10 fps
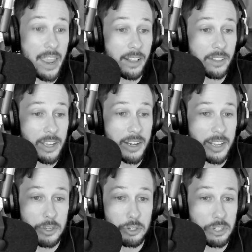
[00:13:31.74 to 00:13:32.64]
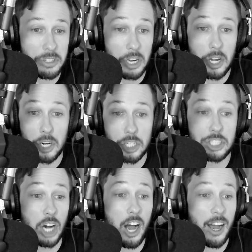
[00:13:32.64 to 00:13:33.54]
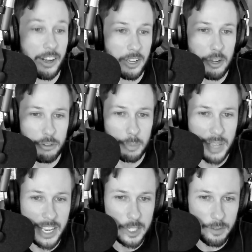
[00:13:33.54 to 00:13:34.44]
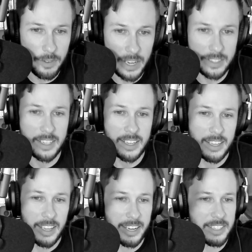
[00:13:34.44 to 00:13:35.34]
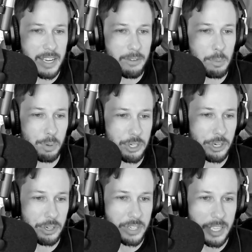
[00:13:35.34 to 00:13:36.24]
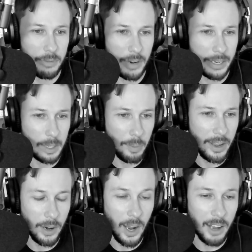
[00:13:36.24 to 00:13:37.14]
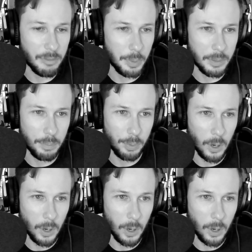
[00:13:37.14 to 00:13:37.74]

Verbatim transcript: The alien is just gone from Kane's face. I guess never brushing your teeth finally paid off, but